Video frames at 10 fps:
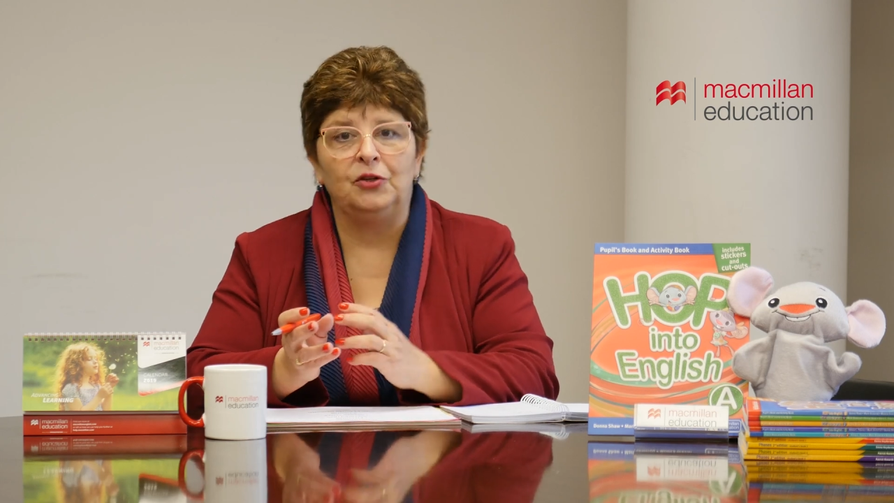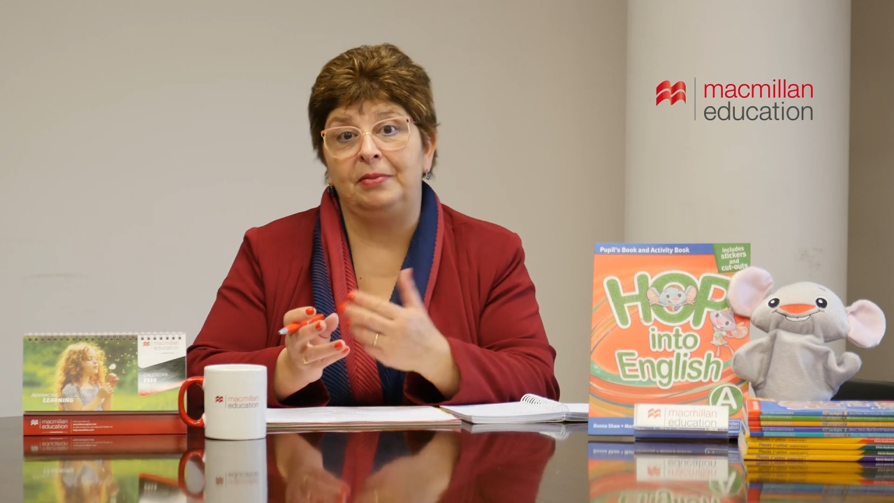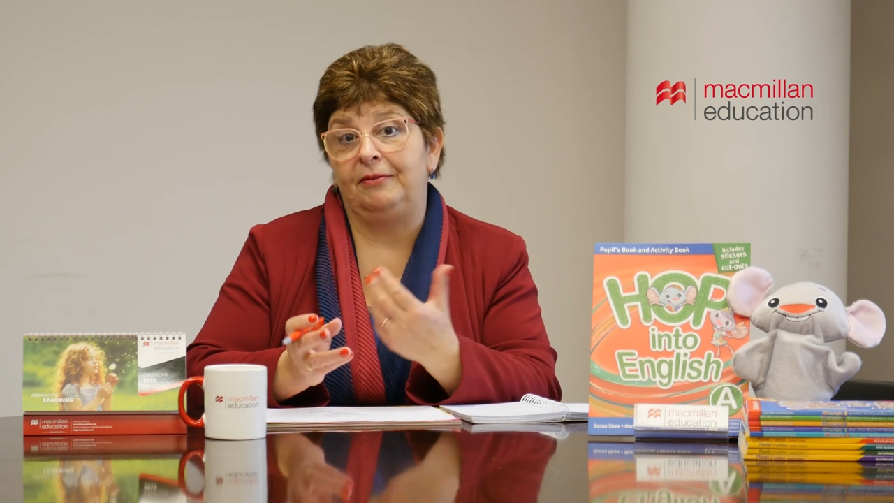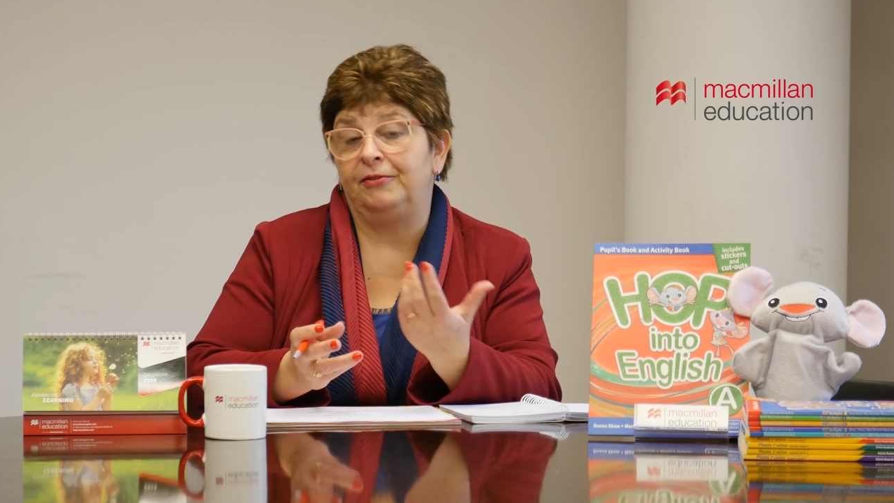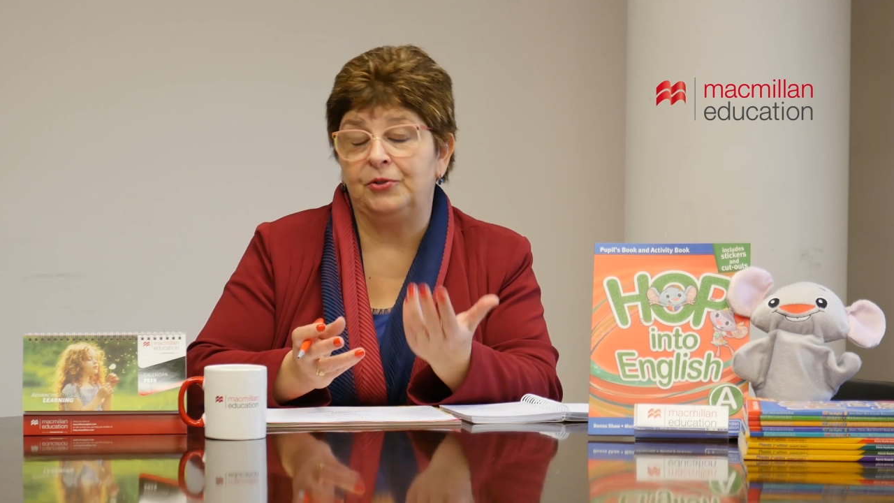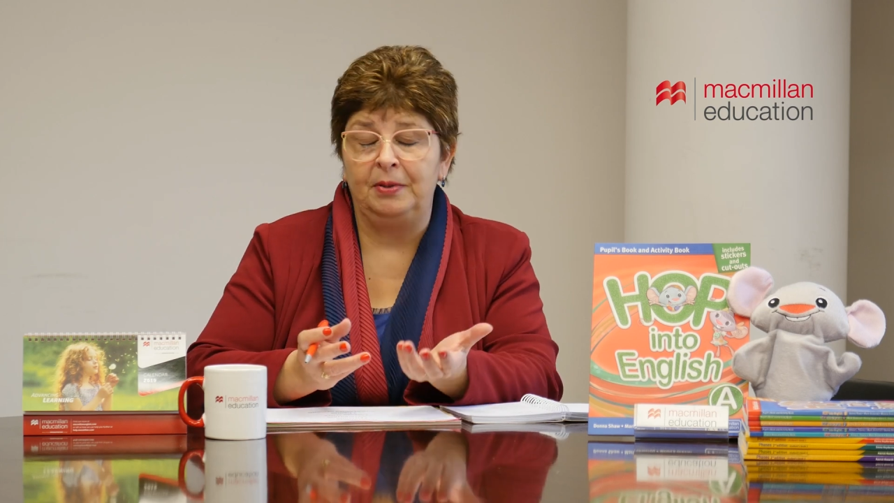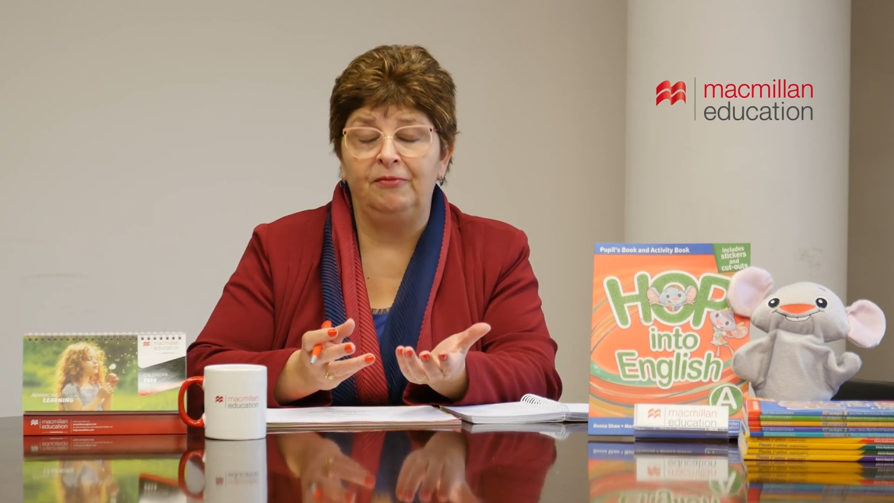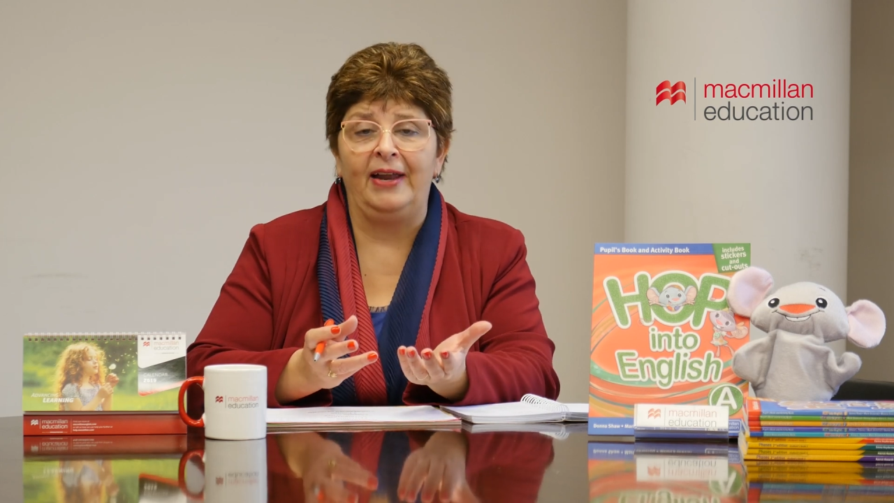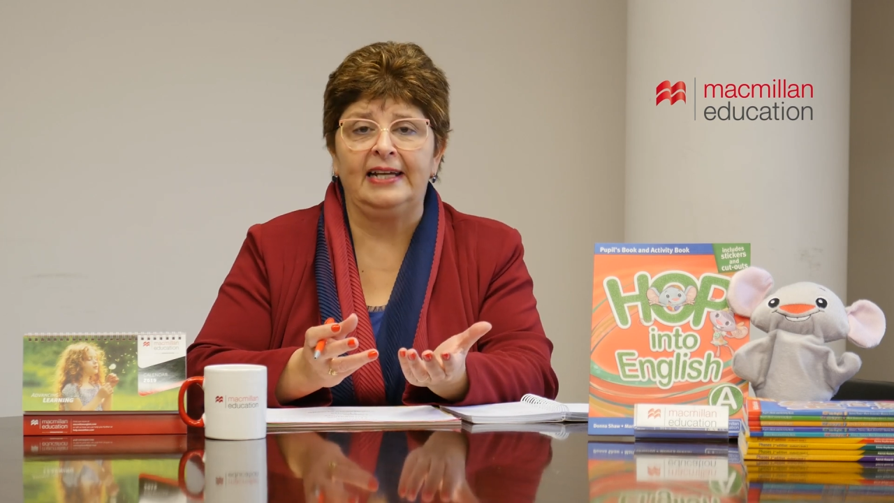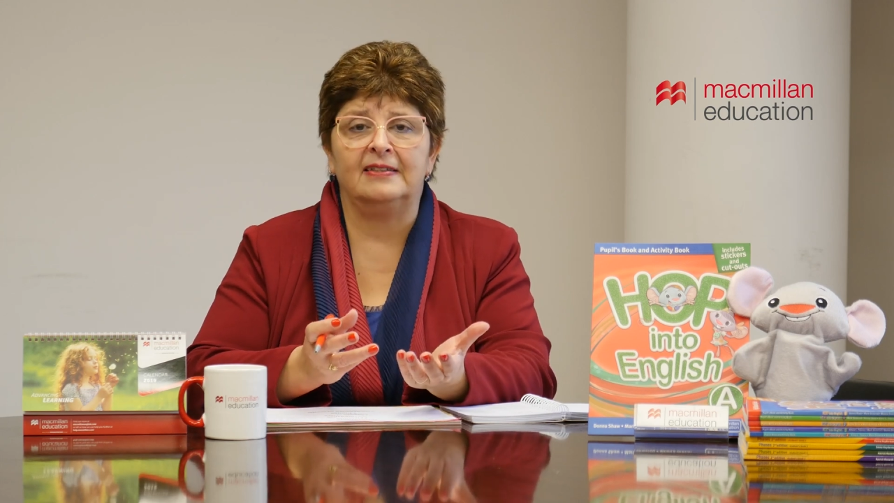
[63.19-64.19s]
to be
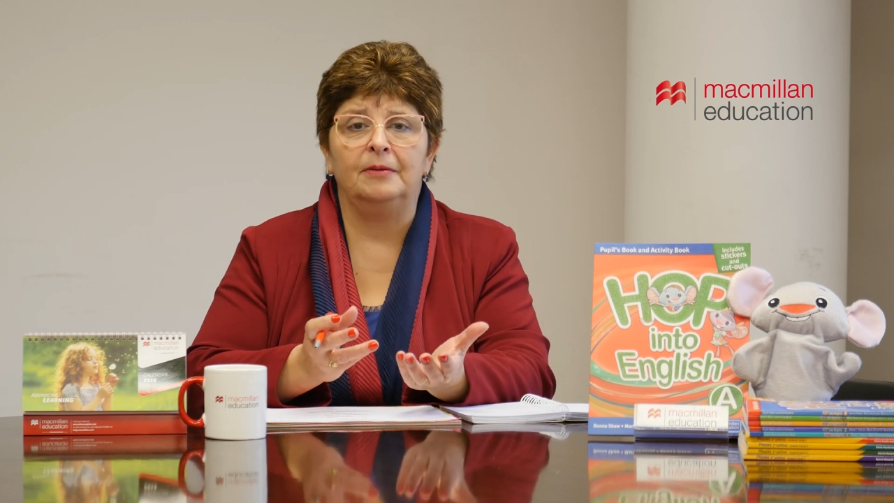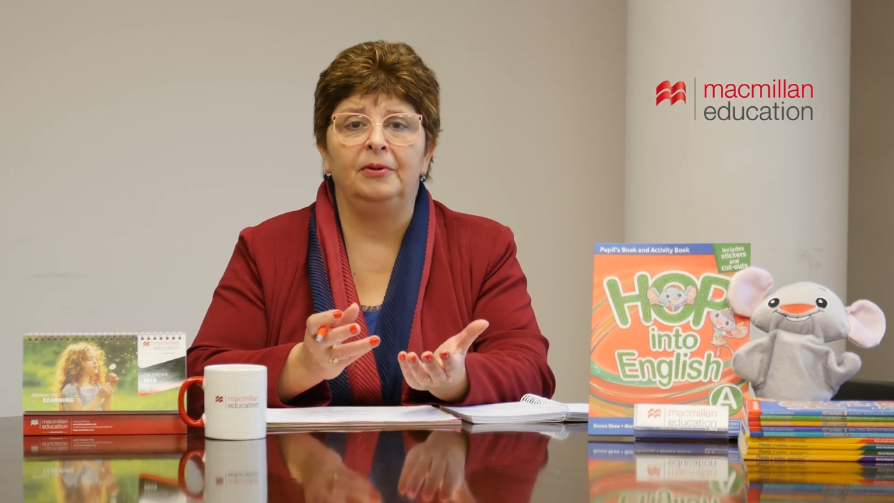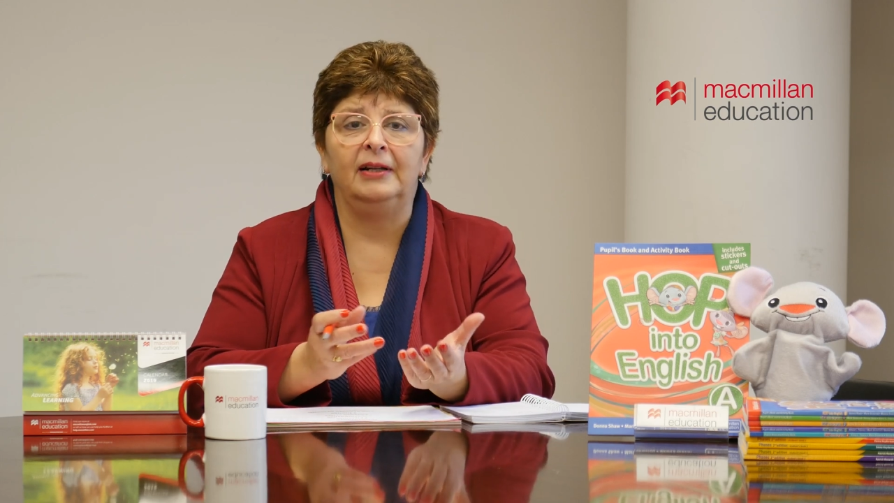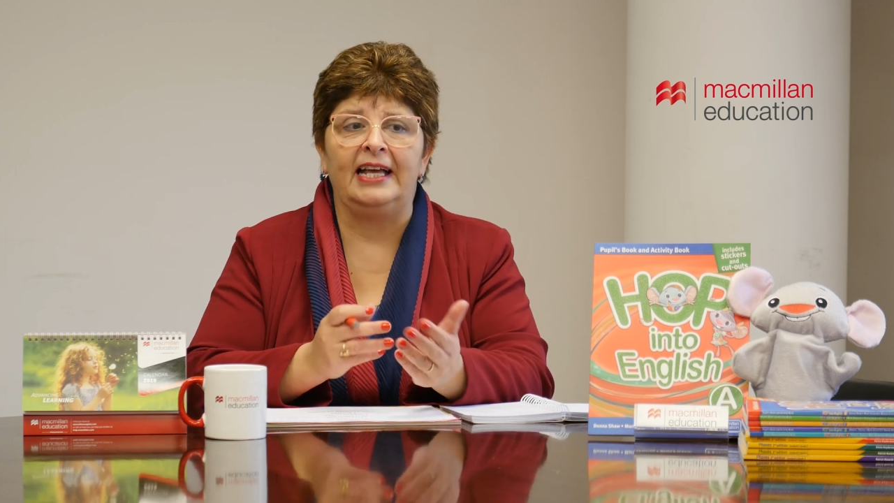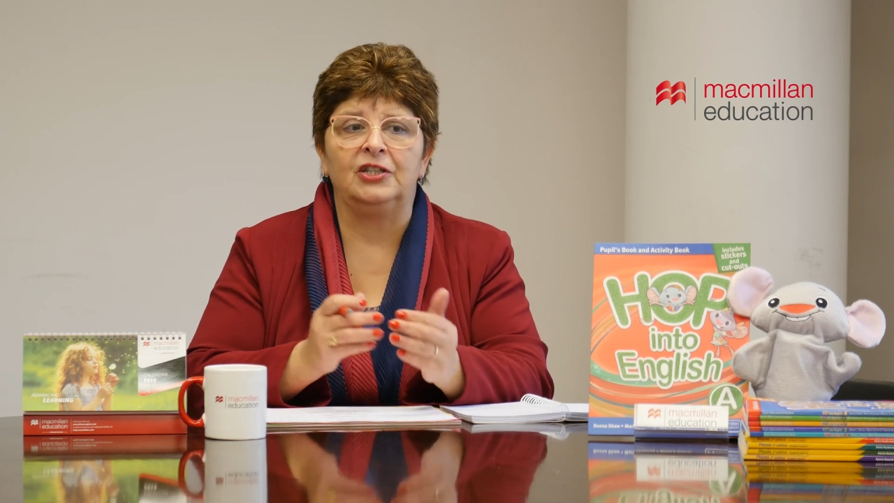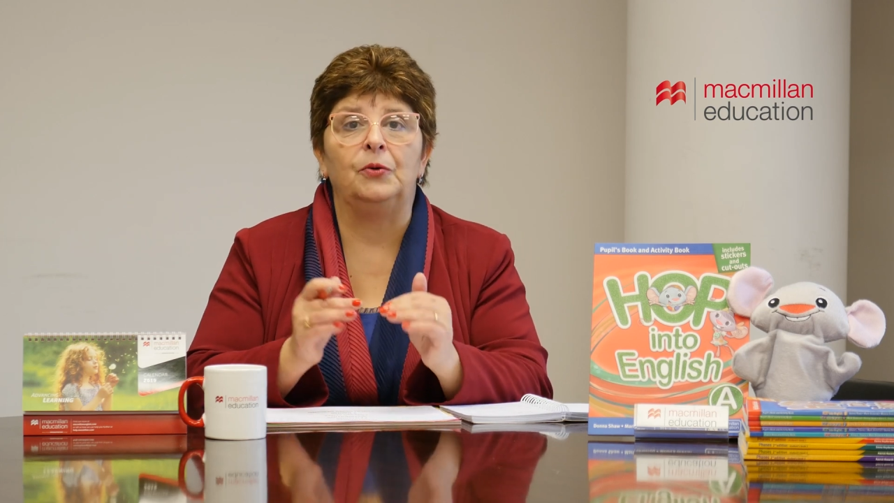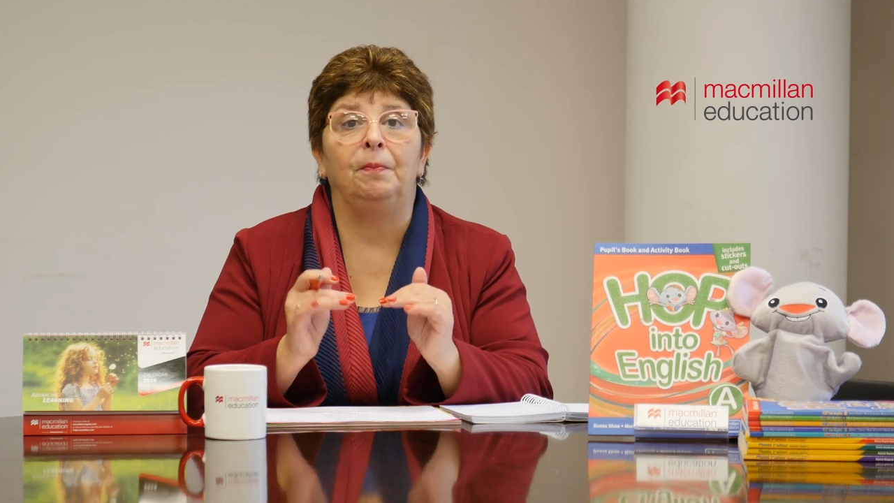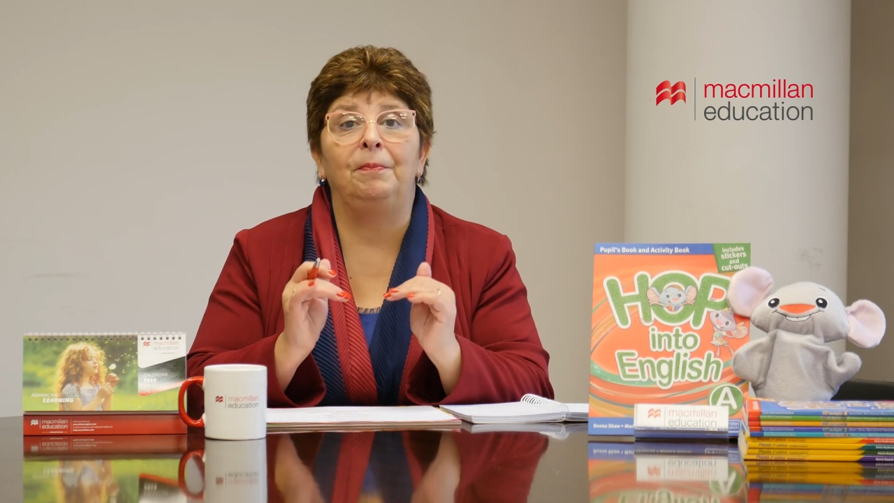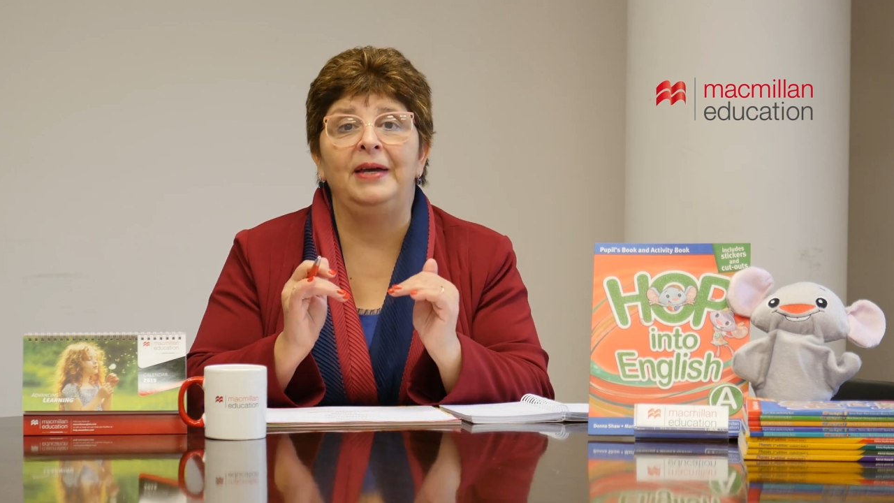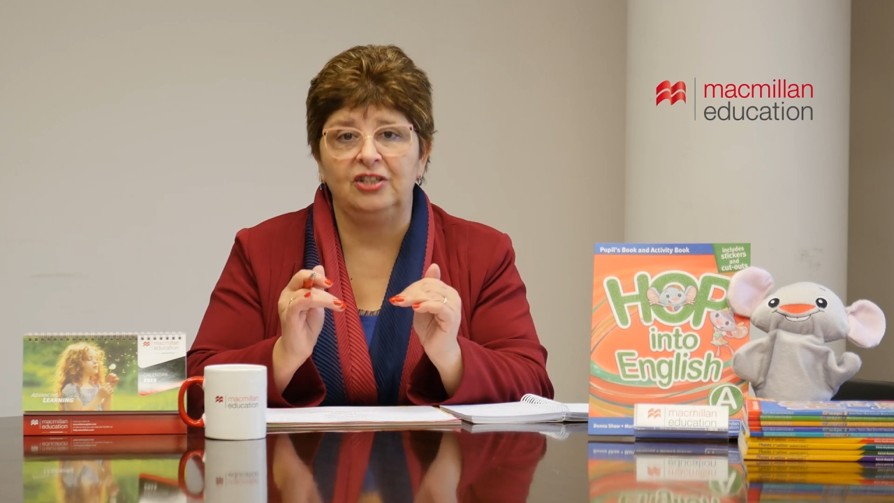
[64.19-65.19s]
flexible and to
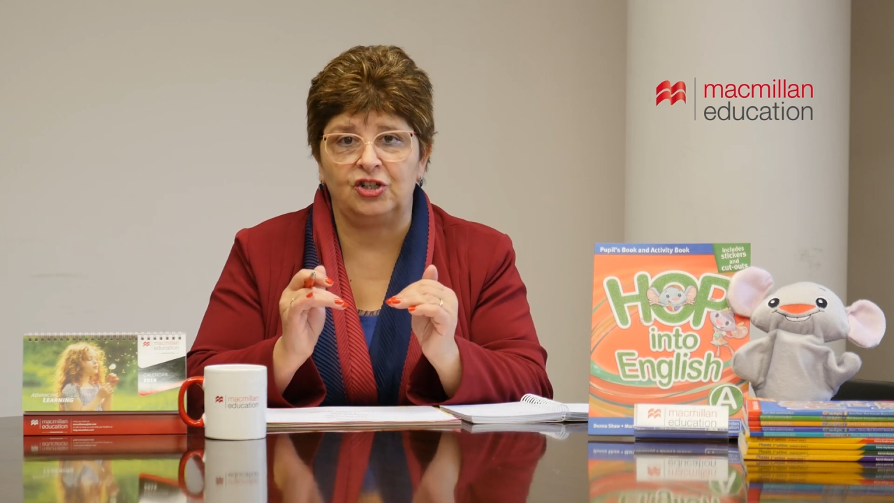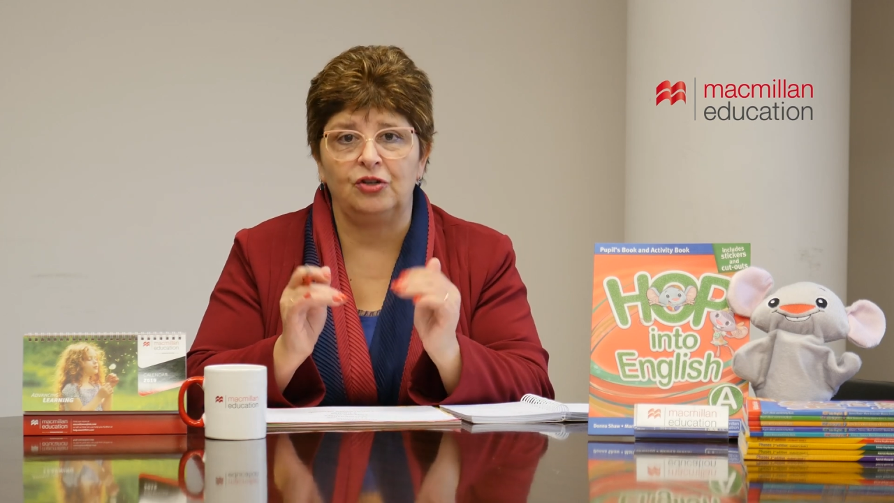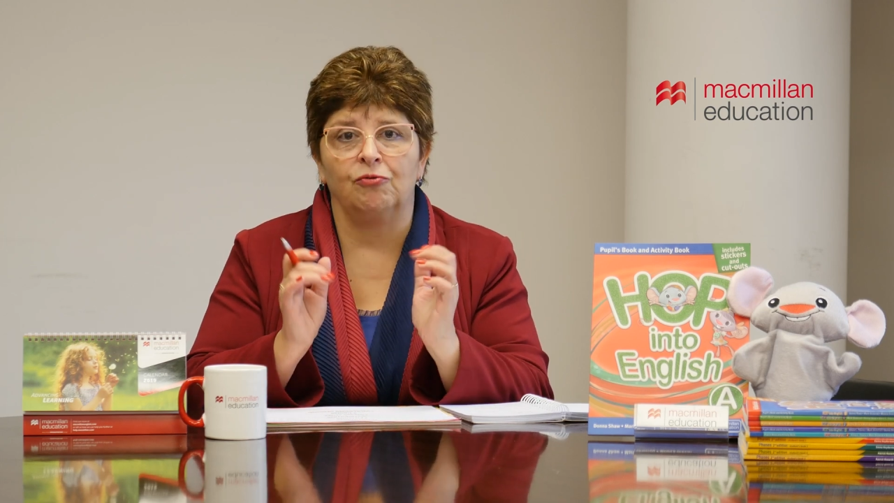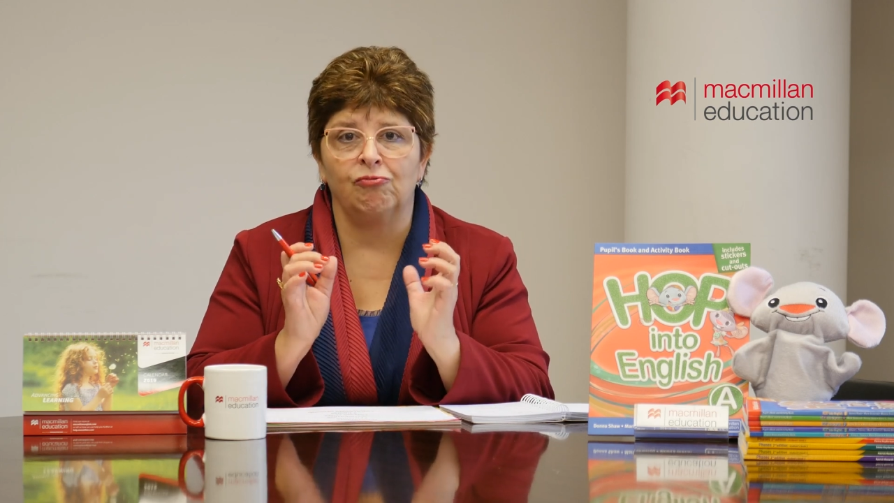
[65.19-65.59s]
pitch